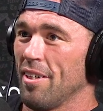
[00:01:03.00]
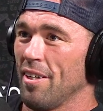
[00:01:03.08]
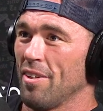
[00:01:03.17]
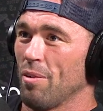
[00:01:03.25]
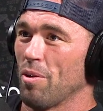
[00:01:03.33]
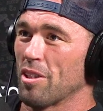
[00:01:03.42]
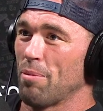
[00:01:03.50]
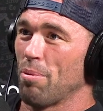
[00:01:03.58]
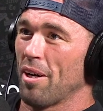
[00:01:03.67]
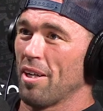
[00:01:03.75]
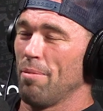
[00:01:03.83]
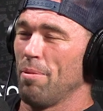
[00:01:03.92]
and then once I
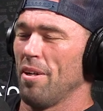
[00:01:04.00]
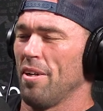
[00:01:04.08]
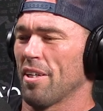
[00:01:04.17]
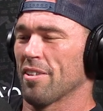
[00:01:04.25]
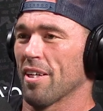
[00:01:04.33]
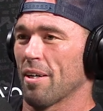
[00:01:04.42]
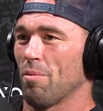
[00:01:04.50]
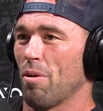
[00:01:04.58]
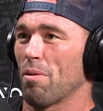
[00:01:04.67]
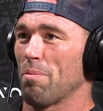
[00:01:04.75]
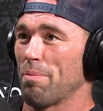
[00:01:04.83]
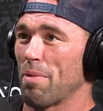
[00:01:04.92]
brought him in, Nick's like, "Well, I
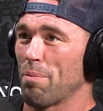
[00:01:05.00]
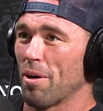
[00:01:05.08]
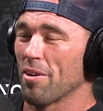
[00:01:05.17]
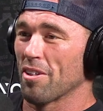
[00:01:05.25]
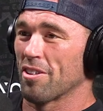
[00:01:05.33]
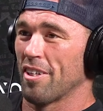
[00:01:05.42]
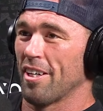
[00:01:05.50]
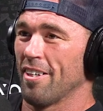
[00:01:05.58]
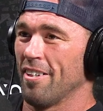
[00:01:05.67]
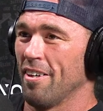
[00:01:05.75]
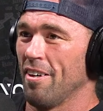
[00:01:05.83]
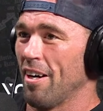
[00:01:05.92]
want to make my brother train."
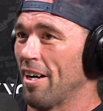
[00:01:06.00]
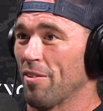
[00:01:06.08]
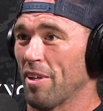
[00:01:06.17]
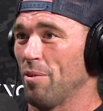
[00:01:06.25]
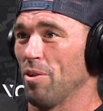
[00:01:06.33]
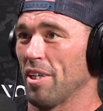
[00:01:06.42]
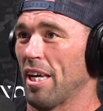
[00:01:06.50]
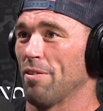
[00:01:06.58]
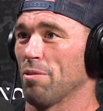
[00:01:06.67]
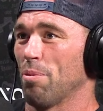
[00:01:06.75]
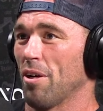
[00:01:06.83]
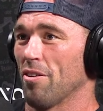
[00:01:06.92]
I don't think he really gave
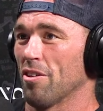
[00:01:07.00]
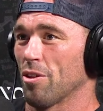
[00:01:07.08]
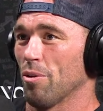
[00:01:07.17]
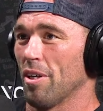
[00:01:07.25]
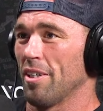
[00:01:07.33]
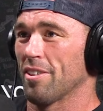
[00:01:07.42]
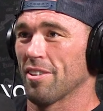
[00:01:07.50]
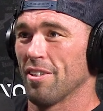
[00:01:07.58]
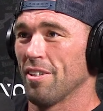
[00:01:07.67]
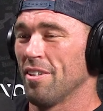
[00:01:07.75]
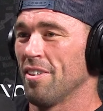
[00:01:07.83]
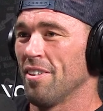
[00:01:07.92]
his brother oh, a choice. Nate, oh,
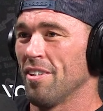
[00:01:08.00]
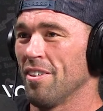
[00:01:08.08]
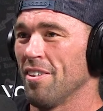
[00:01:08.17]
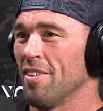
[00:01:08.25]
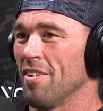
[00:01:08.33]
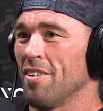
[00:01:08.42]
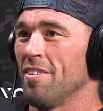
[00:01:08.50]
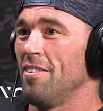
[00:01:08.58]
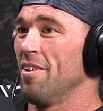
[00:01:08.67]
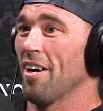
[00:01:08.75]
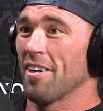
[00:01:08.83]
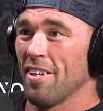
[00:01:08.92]
Nate wasn't training it.
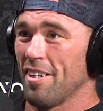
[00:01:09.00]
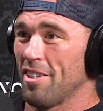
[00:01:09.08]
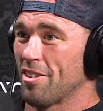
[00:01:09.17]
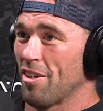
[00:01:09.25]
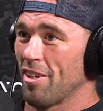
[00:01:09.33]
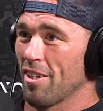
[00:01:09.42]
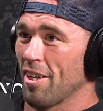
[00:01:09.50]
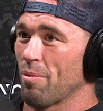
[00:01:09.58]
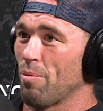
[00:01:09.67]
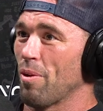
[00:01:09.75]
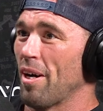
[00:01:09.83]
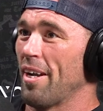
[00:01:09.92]
Not yet. He started like
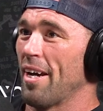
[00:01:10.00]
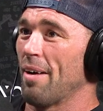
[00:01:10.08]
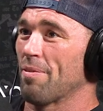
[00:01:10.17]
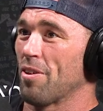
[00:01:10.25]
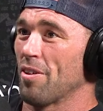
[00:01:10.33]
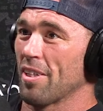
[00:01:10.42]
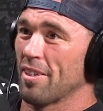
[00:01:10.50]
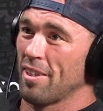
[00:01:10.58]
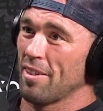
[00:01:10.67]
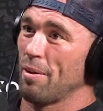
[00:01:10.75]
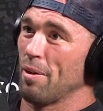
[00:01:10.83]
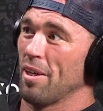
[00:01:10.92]
right after, like
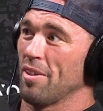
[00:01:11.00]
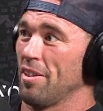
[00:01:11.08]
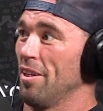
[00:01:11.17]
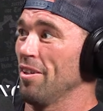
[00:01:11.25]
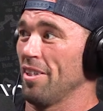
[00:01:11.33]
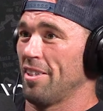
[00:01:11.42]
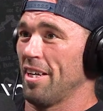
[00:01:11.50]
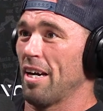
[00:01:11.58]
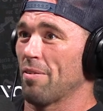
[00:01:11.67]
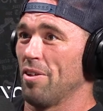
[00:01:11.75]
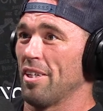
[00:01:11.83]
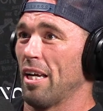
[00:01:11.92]
the literally the day
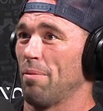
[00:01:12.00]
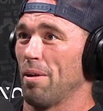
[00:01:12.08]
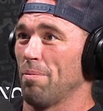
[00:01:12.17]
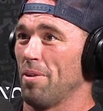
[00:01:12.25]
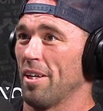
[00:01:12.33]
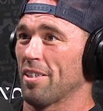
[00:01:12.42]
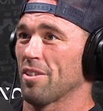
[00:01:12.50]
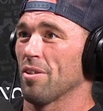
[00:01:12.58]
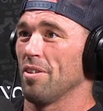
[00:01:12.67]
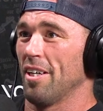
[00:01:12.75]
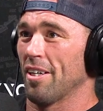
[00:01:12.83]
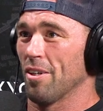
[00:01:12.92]
after he came in. Nick
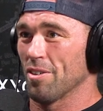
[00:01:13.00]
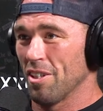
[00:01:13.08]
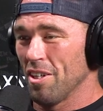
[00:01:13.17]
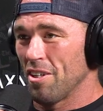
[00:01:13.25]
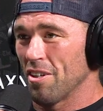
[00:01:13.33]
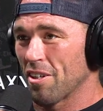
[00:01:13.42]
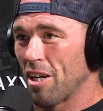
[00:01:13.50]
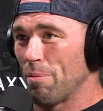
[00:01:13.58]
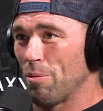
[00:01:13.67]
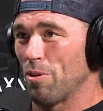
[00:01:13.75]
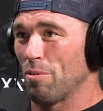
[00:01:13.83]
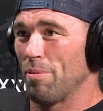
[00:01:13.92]
wow. Nick goes, "You're
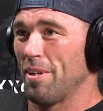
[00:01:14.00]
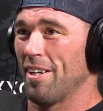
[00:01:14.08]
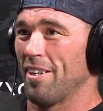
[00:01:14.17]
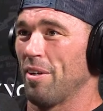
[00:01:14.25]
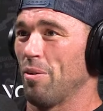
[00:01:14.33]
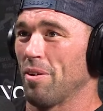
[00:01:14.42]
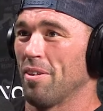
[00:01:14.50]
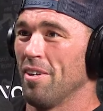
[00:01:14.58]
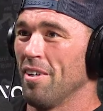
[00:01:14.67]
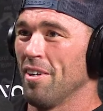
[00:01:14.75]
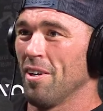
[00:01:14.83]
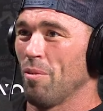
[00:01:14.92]
coming with me," and he would.
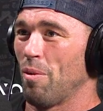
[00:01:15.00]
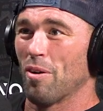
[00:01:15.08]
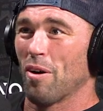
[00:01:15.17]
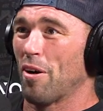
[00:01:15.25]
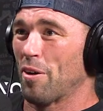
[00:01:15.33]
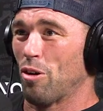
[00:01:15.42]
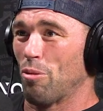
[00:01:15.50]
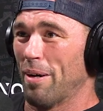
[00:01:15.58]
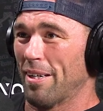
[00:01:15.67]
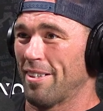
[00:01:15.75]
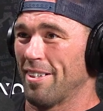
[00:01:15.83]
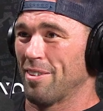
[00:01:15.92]
We were hardcore
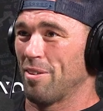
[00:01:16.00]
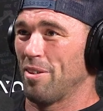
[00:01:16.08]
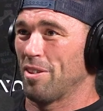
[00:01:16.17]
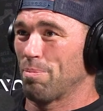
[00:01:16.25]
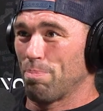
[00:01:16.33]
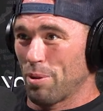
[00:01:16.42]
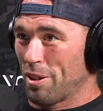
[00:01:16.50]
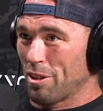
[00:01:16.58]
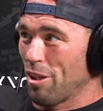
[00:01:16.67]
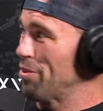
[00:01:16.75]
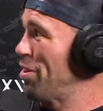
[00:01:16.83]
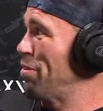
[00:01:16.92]
back then, so he would just put the
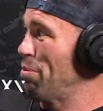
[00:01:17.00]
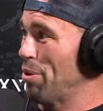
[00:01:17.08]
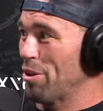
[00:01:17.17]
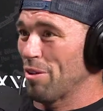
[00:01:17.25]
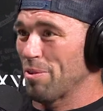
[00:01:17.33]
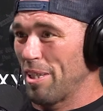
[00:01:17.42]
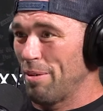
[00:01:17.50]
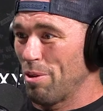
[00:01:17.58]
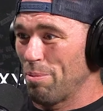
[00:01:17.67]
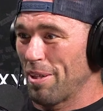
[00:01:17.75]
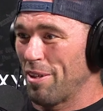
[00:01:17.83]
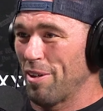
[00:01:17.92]
gloves on and put the gloves on him, and
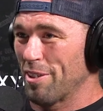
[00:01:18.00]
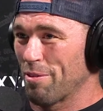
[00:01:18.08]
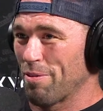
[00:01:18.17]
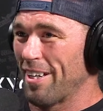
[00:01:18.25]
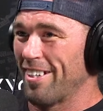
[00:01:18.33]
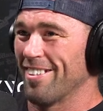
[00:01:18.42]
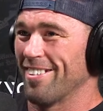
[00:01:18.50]
they'd be like, "You guys are fighting."